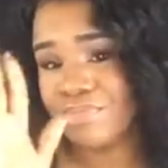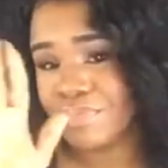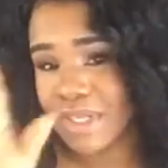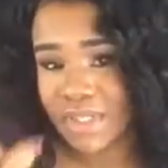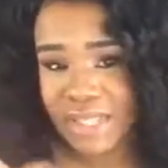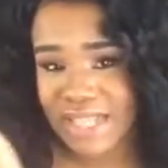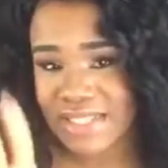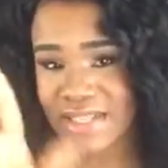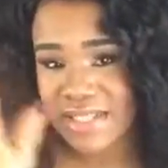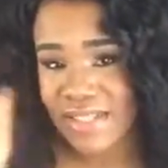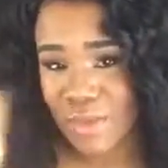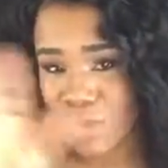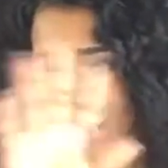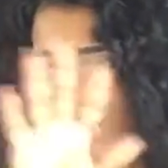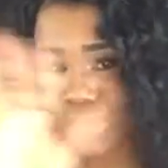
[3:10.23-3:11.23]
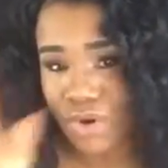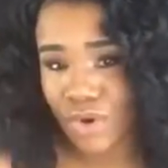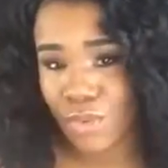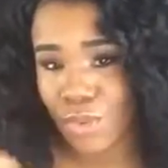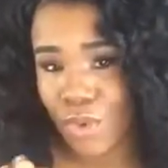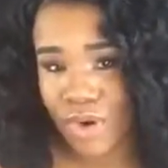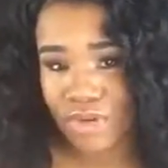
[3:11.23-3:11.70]
but that's because they're working on
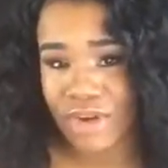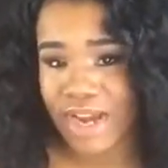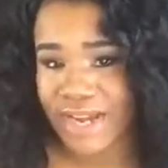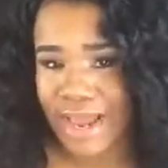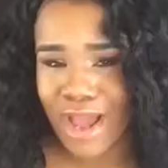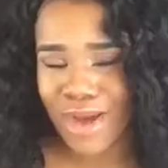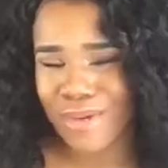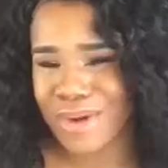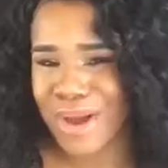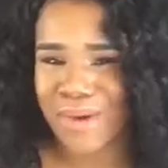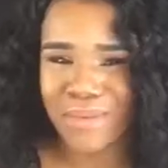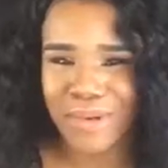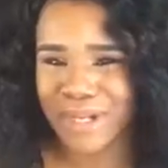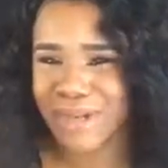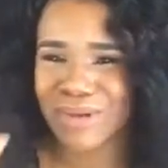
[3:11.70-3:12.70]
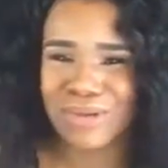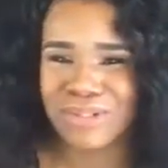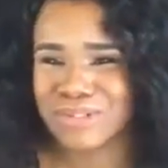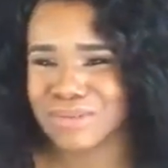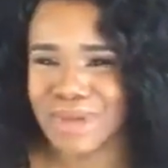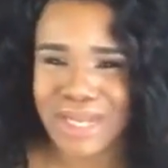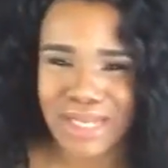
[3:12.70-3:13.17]
the water right now and I don't want to get all
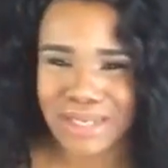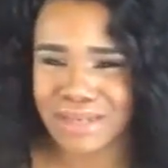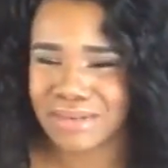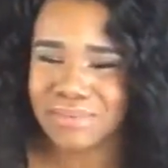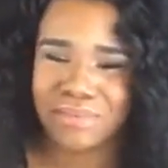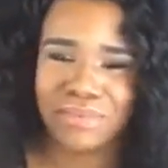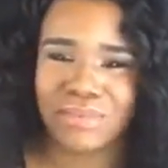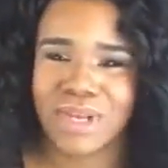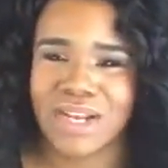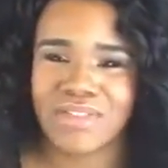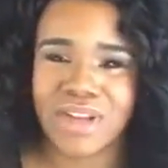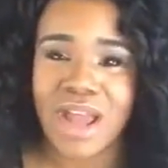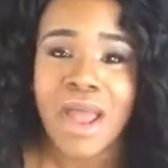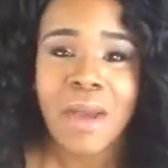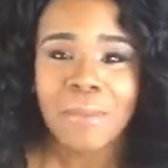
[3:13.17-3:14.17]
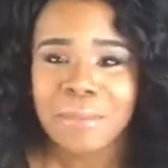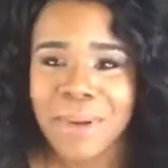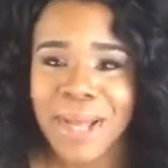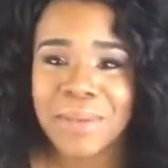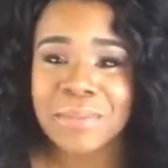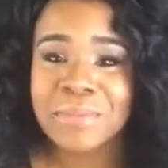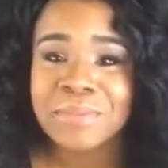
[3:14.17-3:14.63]
sweaty and whatever.
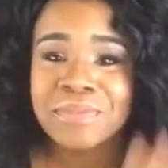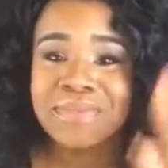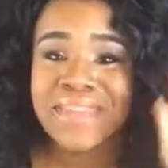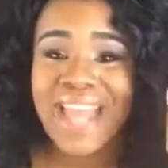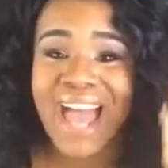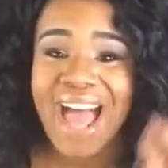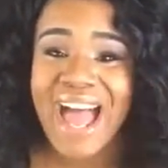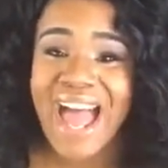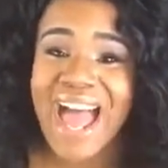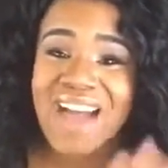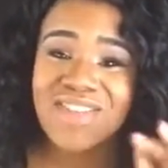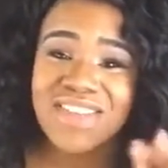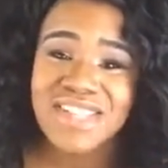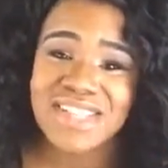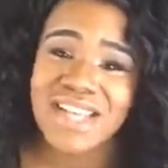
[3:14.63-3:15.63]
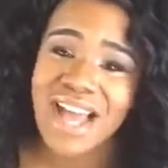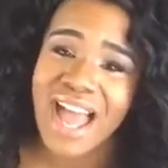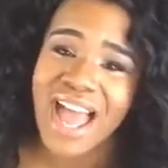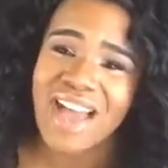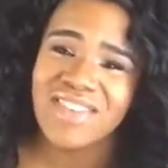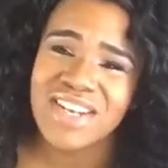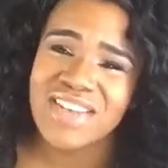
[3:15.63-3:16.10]
But I
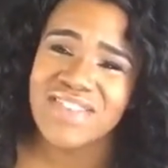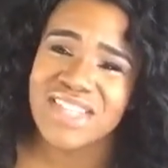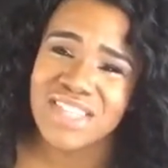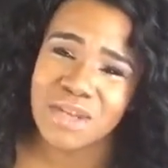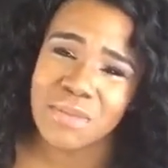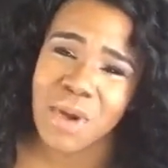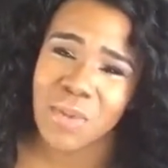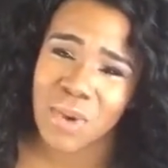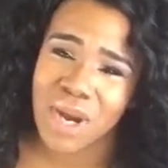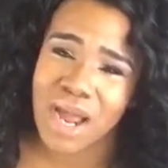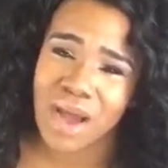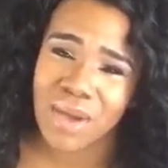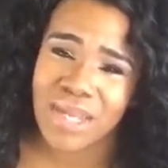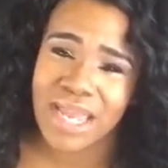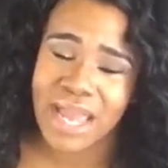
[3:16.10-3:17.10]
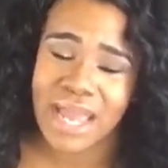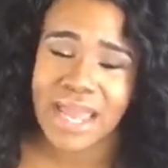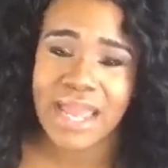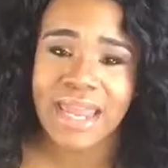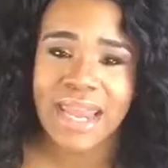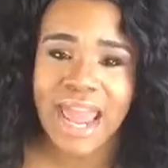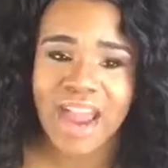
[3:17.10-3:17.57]
haven't even done my workout
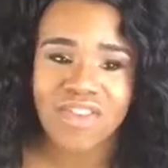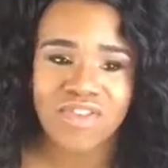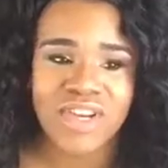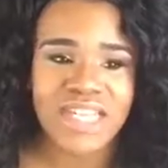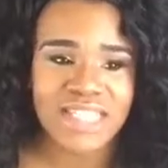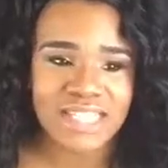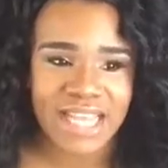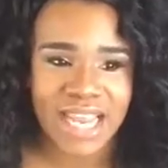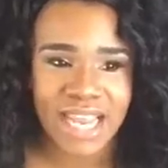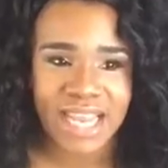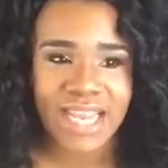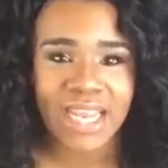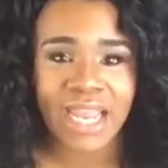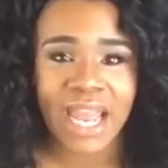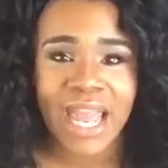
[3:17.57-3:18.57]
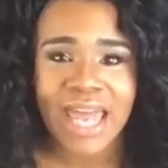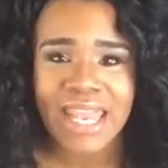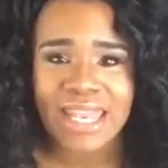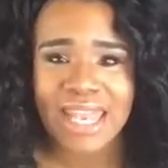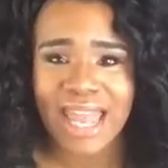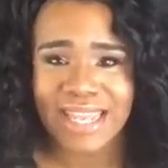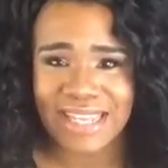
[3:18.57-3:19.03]
yet. And every day,
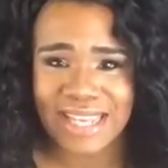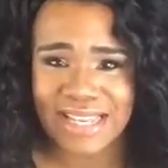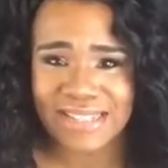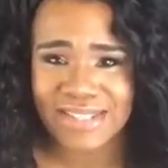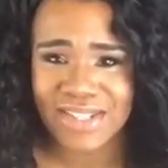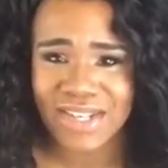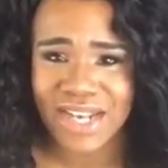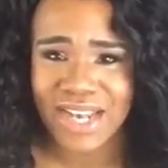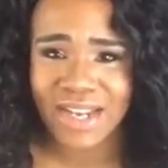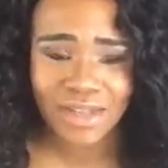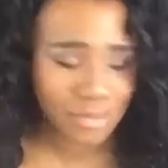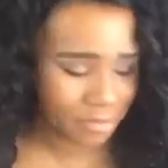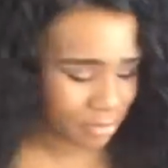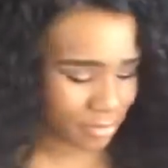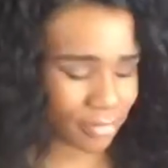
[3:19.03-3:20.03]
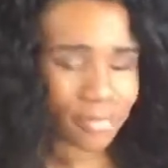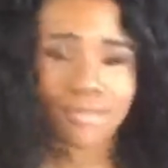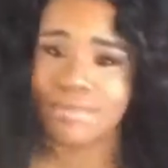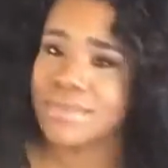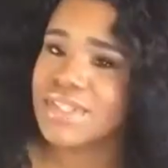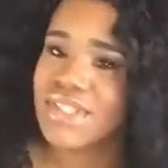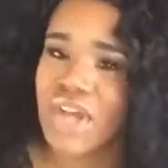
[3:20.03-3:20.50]
like yesterday,
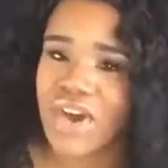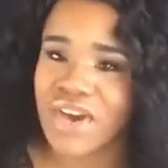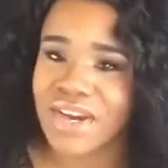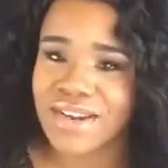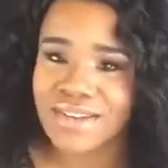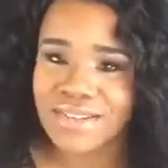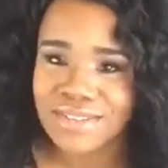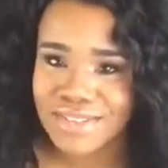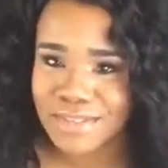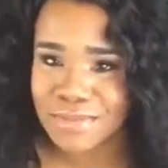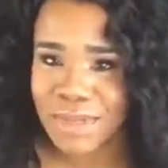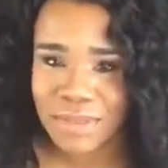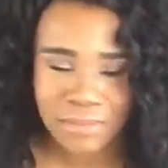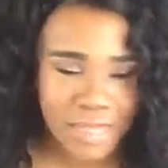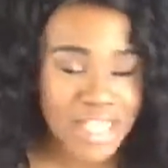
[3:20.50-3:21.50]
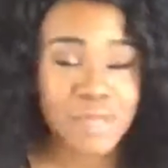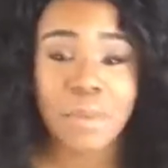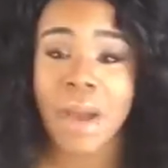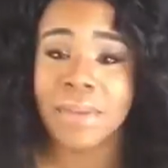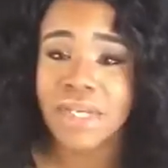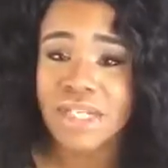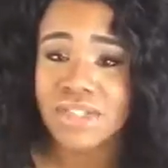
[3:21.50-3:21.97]
sorry, it's
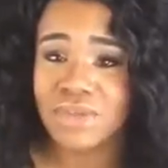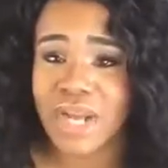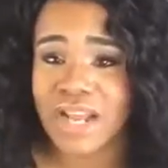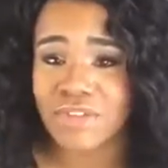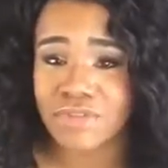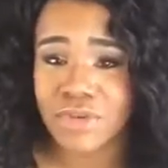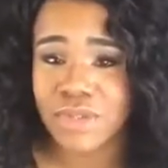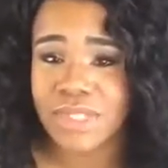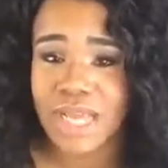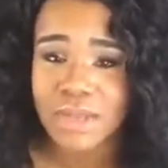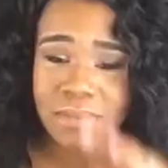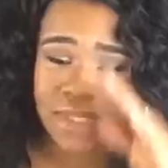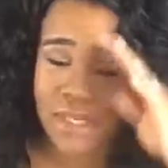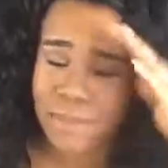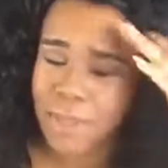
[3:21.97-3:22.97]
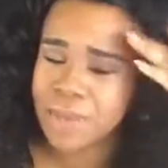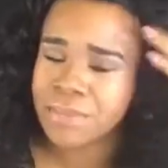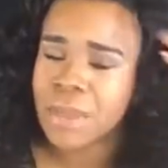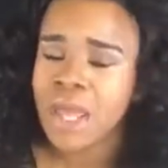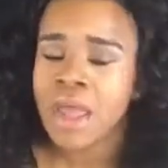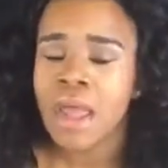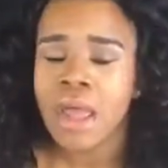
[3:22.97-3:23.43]
probably gonna do that a few times anyway,
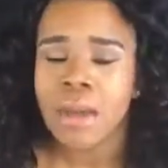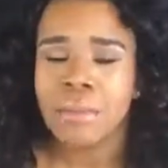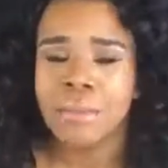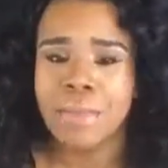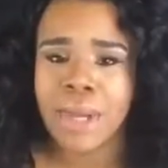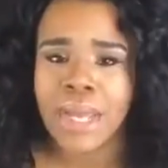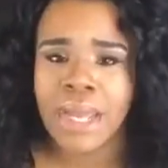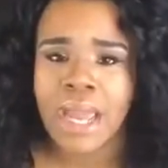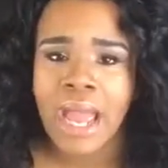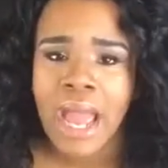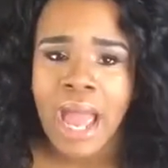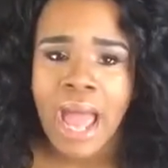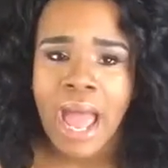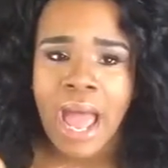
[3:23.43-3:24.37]
but